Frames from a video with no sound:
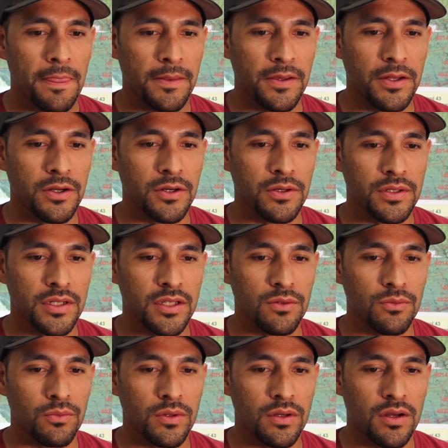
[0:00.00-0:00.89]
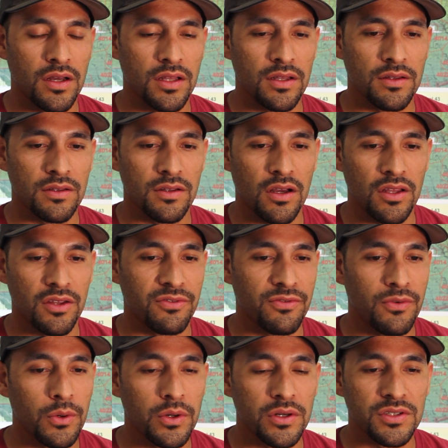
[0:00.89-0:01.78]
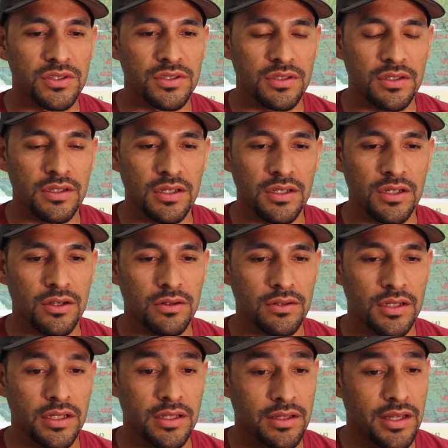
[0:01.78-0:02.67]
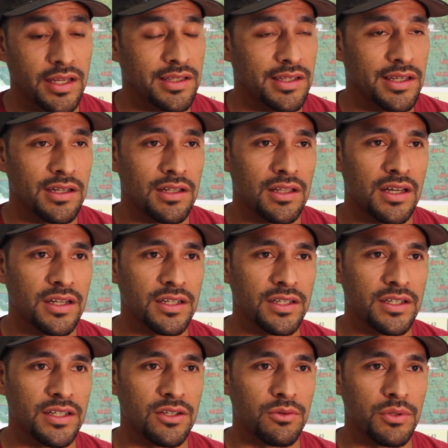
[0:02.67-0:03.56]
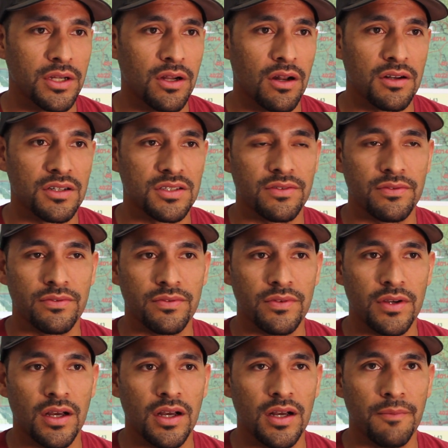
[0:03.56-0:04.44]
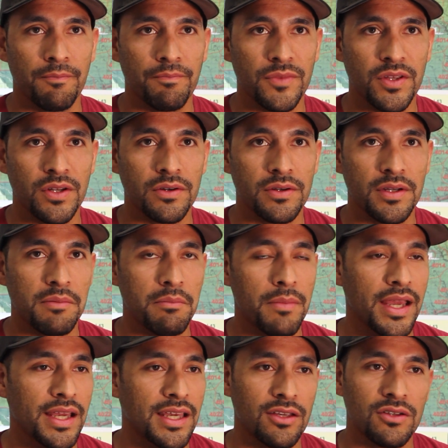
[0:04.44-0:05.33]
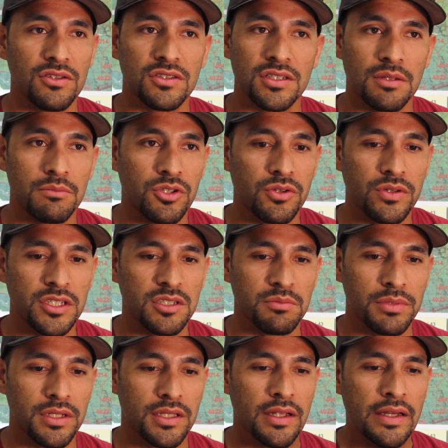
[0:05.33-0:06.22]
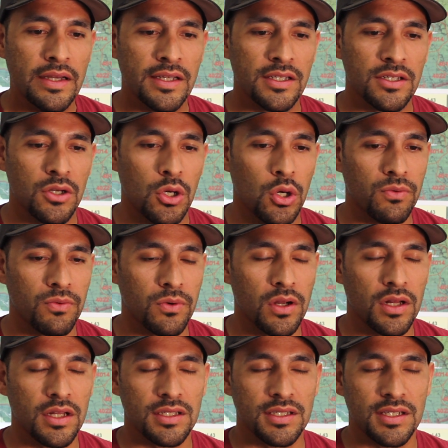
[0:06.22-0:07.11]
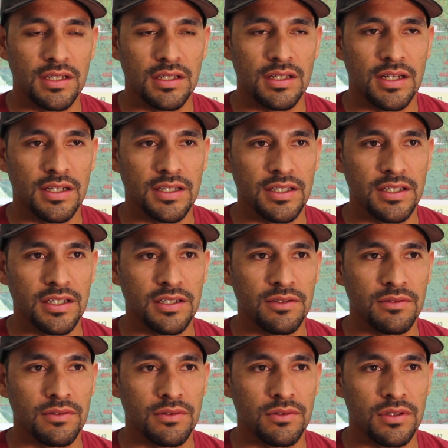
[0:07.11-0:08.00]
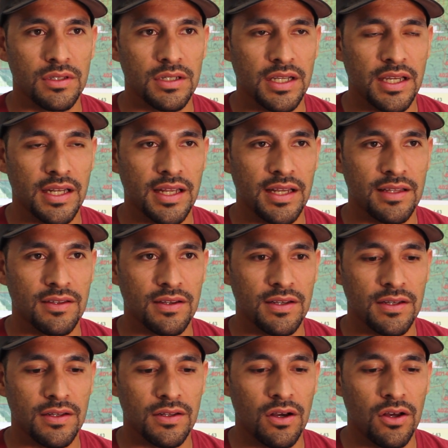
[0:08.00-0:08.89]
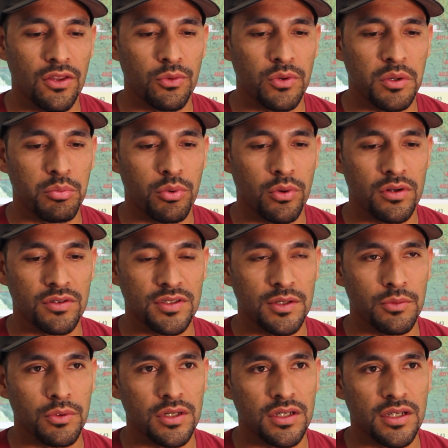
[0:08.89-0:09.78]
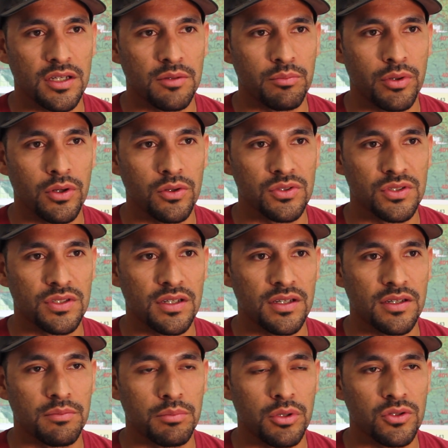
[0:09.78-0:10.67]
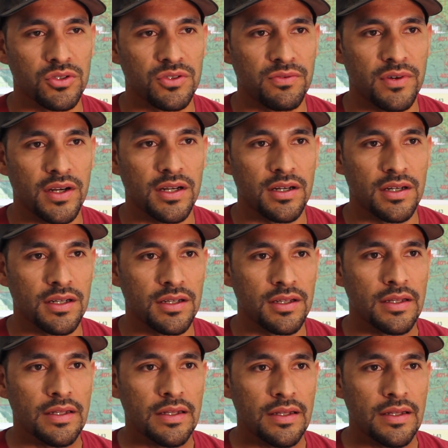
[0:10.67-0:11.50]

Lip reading: on the forest, it did a lot of good, regardless of, it may kill some trees, but overall it did a lot of good. Looking at all the reports that were done post fire,